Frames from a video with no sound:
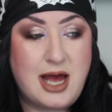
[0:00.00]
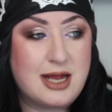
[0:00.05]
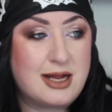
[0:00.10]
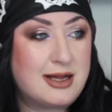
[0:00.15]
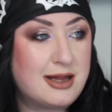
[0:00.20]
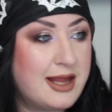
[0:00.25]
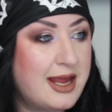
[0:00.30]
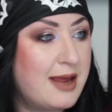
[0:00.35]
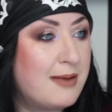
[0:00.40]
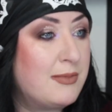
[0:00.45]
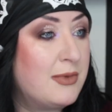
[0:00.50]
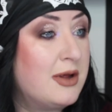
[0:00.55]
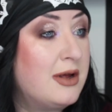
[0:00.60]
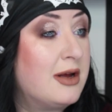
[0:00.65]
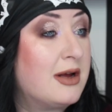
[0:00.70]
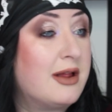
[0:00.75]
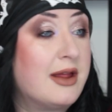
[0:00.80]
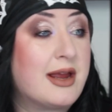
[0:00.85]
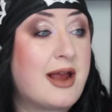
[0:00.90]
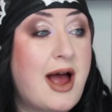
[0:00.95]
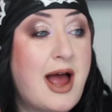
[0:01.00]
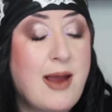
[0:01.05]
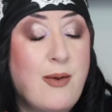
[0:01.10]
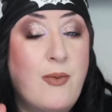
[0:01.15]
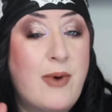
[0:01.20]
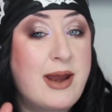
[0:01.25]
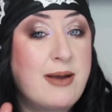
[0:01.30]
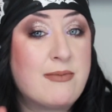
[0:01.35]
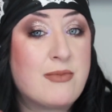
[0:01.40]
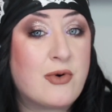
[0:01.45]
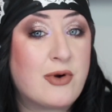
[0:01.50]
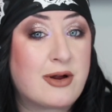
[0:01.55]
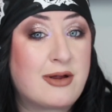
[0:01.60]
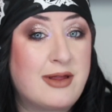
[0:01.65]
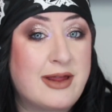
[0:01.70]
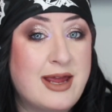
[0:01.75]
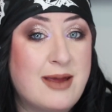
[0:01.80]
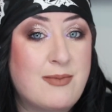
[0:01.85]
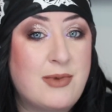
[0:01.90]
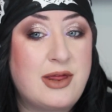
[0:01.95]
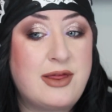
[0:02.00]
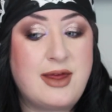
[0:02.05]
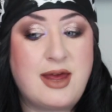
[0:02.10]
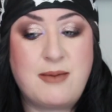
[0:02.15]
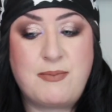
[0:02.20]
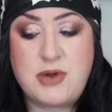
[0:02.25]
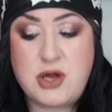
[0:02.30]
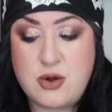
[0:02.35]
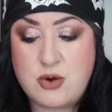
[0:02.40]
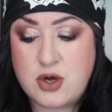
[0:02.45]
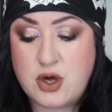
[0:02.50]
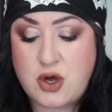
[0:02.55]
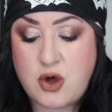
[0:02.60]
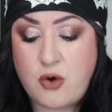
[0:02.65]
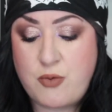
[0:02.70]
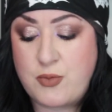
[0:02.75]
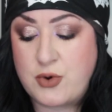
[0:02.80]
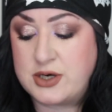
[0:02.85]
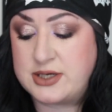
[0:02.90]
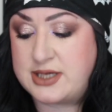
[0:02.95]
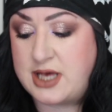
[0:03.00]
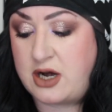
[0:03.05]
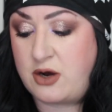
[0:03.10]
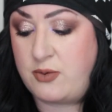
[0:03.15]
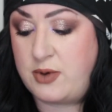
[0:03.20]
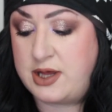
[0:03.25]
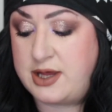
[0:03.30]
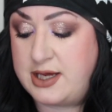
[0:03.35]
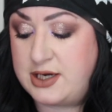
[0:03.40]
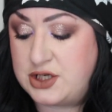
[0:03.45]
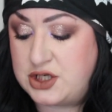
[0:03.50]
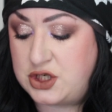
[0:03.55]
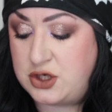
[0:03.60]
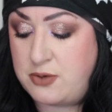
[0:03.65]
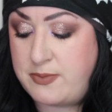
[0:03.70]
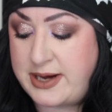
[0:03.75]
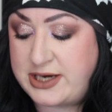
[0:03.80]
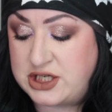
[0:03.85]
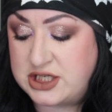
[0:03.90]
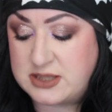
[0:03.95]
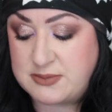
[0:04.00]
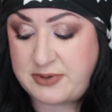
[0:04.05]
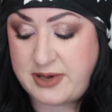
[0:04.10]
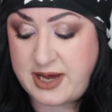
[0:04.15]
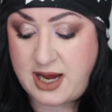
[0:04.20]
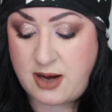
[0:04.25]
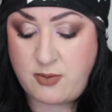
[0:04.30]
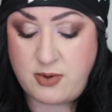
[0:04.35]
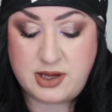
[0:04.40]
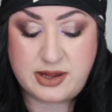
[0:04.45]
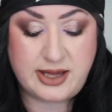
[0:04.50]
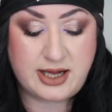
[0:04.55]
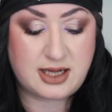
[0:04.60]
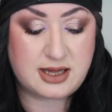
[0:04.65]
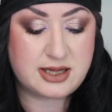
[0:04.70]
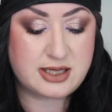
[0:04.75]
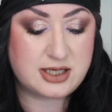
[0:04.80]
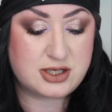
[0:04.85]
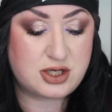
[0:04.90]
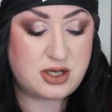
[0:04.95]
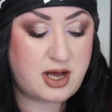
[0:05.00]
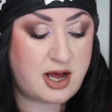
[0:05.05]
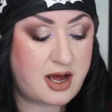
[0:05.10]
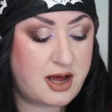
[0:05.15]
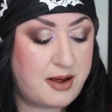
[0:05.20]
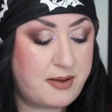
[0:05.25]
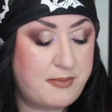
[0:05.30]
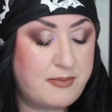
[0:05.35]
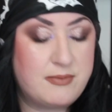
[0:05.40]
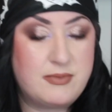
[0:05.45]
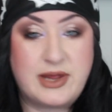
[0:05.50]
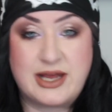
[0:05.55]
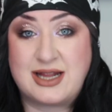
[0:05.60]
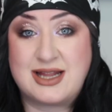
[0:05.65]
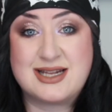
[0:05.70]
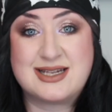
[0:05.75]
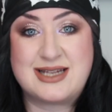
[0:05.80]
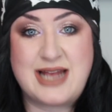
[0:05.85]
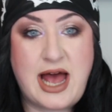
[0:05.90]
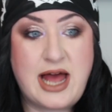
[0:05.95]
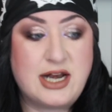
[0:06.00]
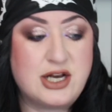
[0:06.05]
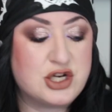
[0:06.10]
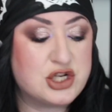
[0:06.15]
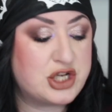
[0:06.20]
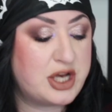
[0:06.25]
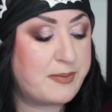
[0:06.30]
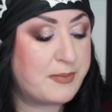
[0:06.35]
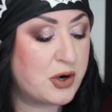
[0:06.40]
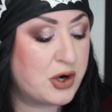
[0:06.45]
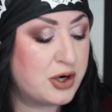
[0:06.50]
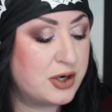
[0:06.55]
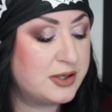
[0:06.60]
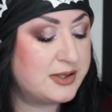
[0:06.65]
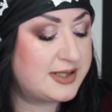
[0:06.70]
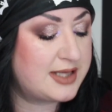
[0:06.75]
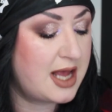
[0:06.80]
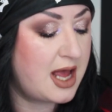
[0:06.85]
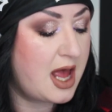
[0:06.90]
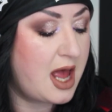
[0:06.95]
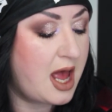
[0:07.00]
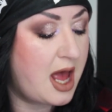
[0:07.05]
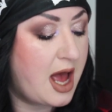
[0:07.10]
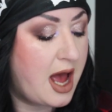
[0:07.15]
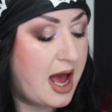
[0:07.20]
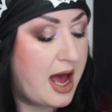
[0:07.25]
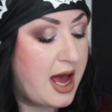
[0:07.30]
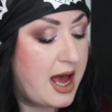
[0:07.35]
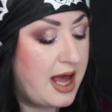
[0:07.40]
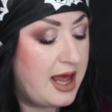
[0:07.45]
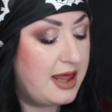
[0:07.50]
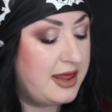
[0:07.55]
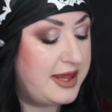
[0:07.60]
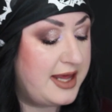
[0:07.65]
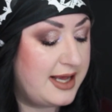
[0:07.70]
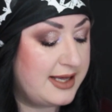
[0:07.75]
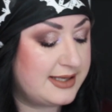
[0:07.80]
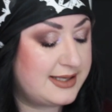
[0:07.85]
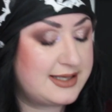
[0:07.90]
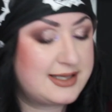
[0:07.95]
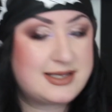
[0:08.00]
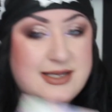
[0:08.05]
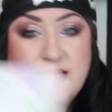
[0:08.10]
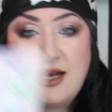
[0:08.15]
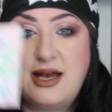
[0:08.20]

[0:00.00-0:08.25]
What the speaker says: glam look. Like I went more glam with it, but you could go more subtle with it too by just playing with like the satin shimmers. This,